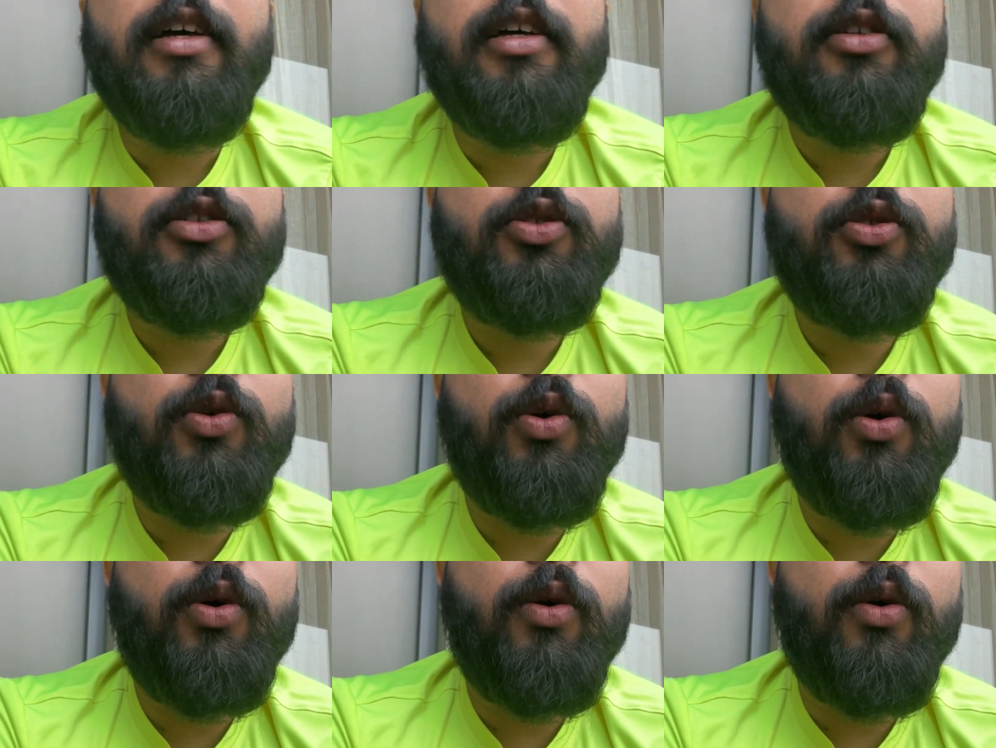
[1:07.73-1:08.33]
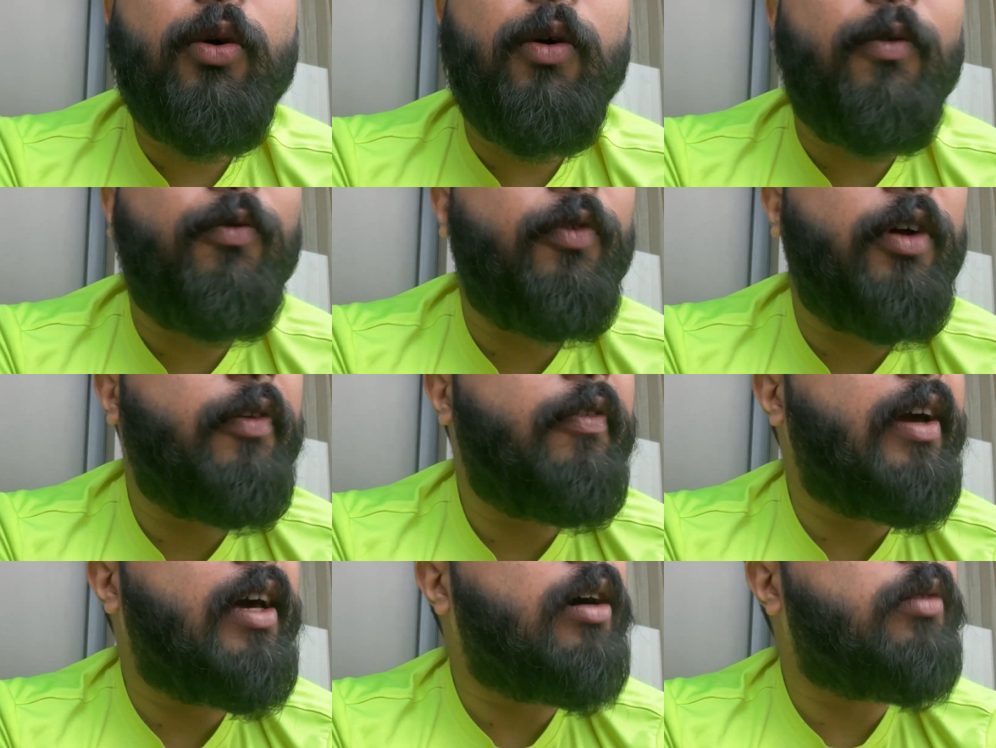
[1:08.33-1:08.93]
So
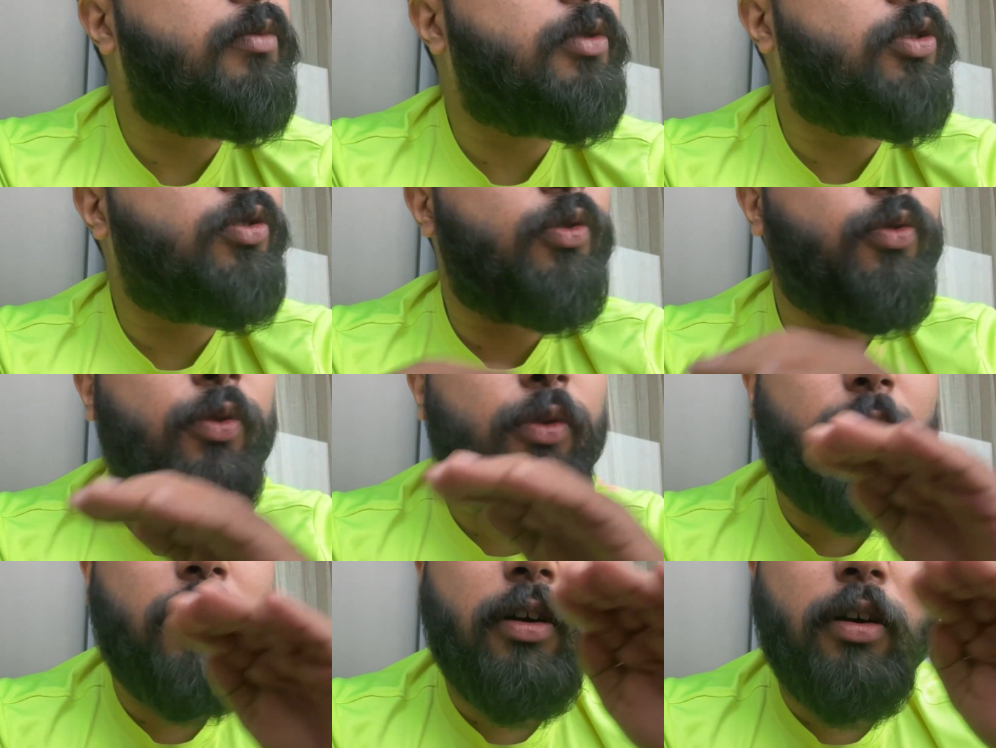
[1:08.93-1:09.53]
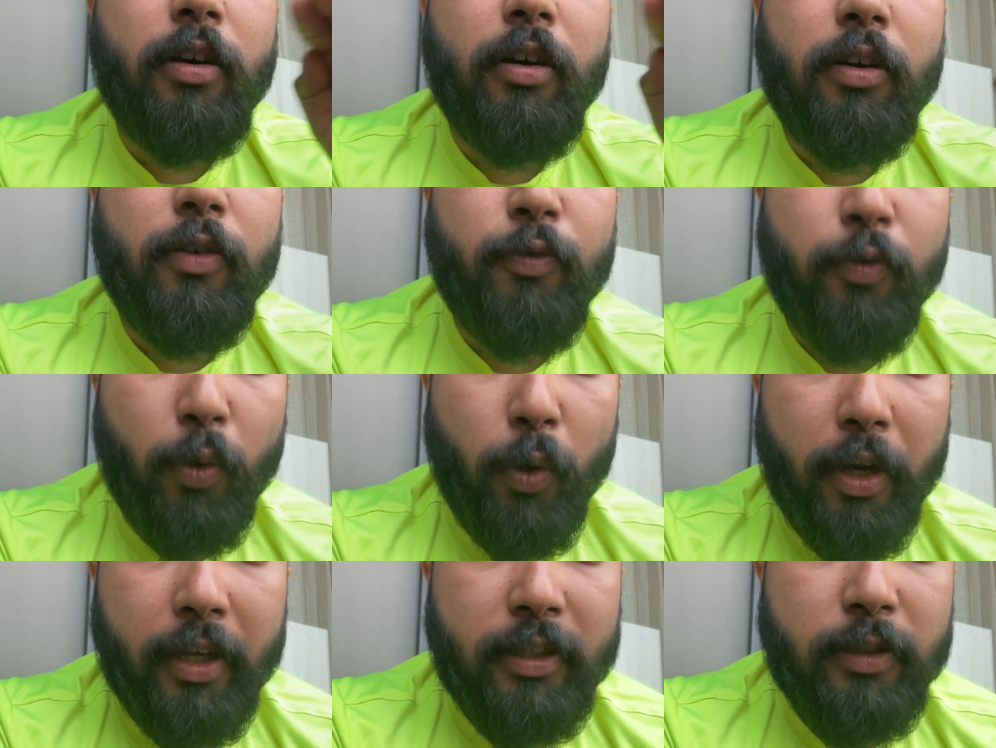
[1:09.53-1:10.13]
when we comes to
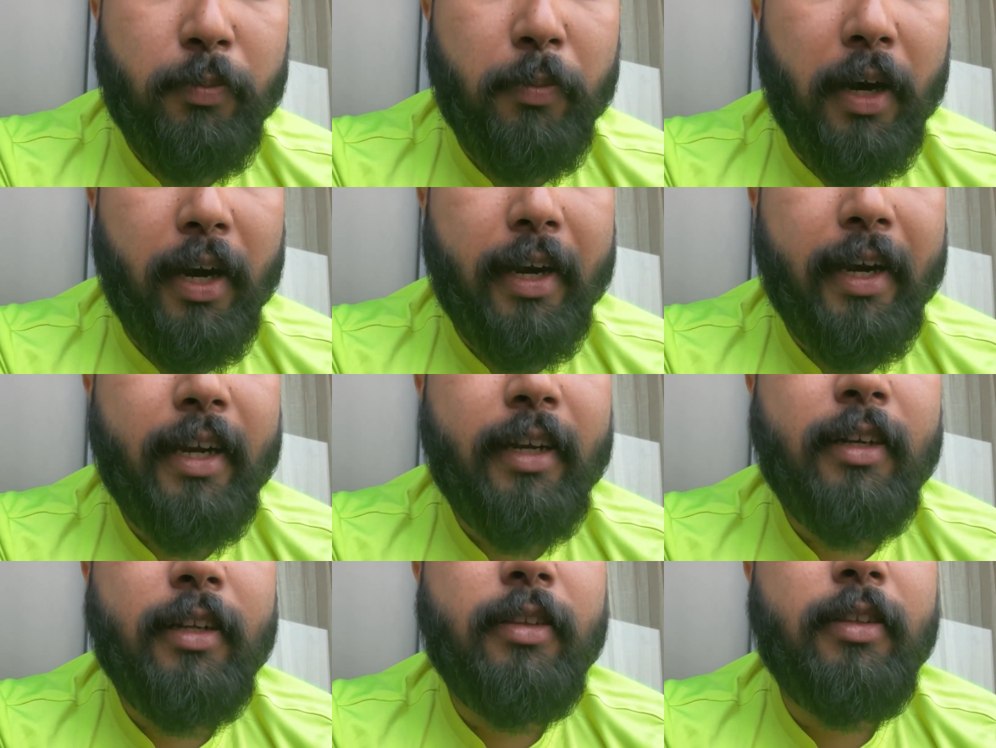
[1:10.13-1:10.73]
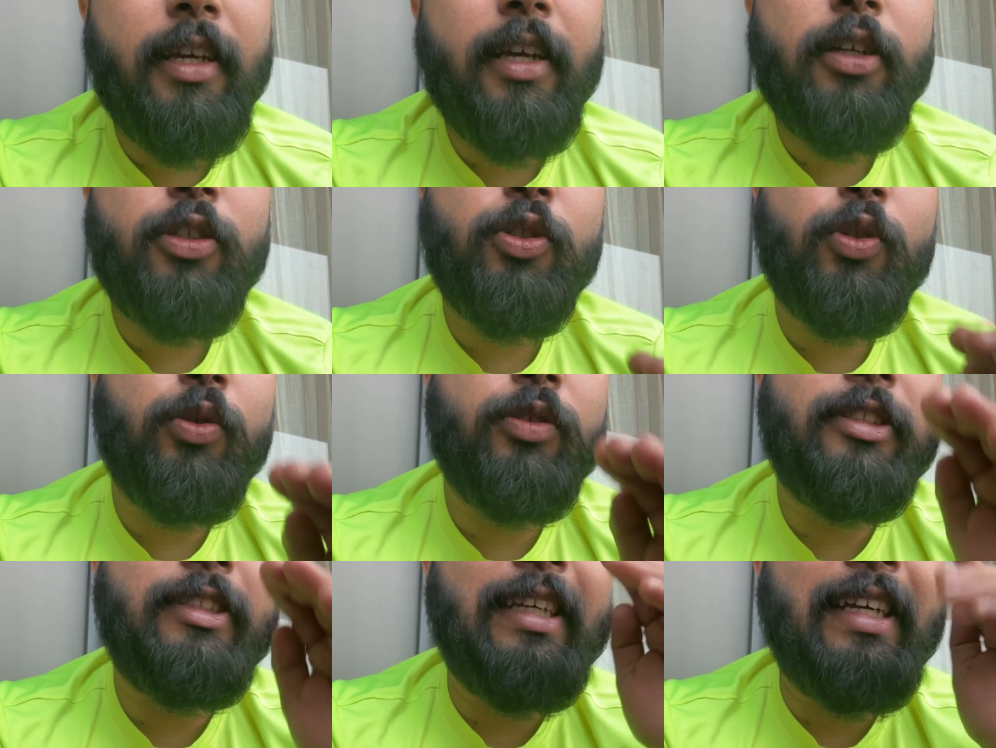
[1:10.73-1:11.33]
Forex market, there is
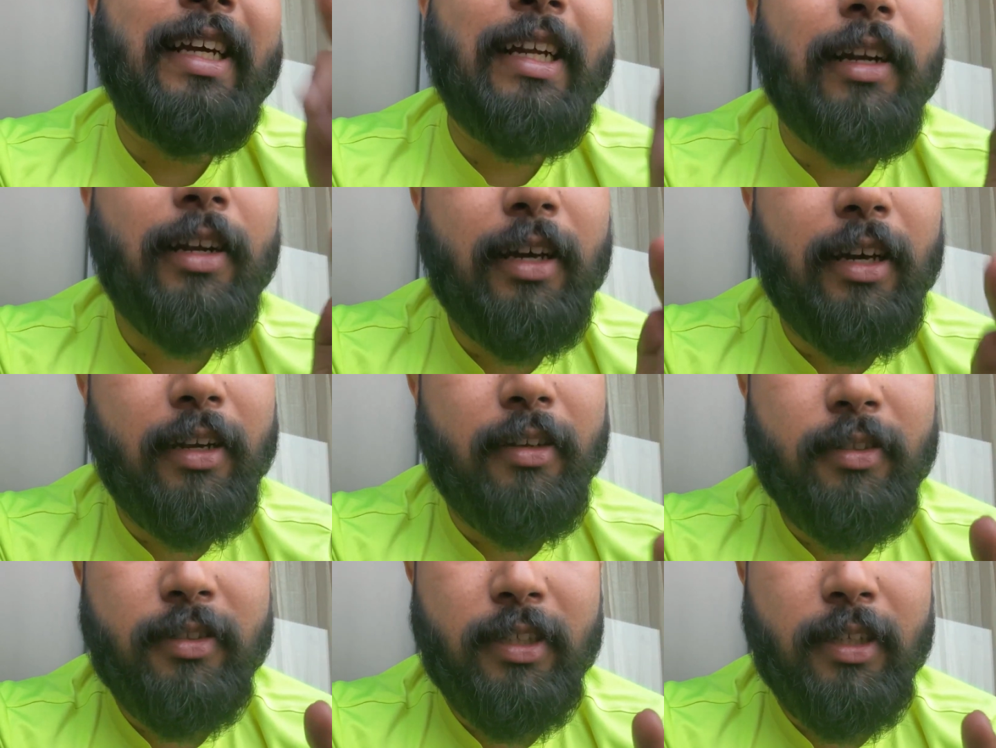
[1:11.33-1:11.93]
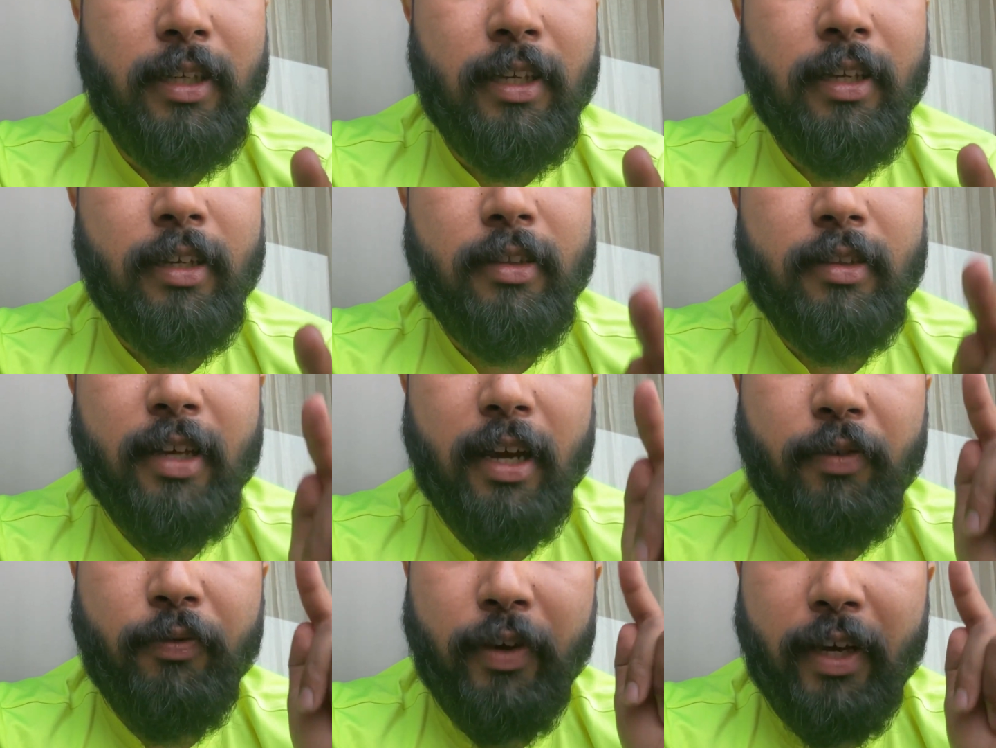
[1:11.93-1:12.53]
no single currency
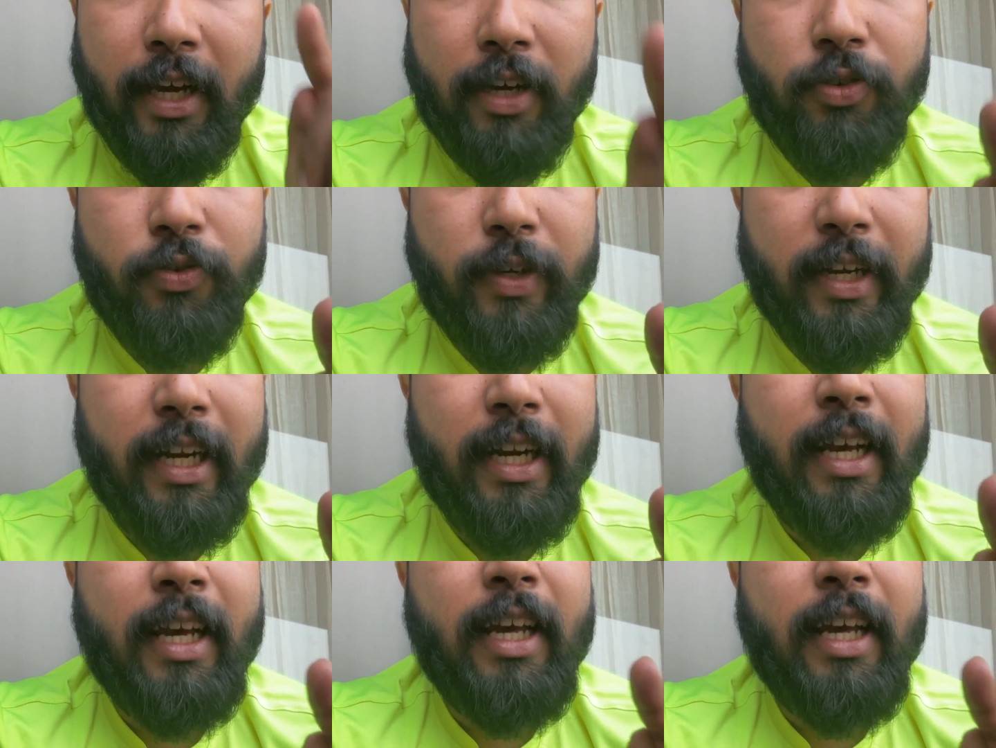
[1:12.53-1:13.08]
that we can trade.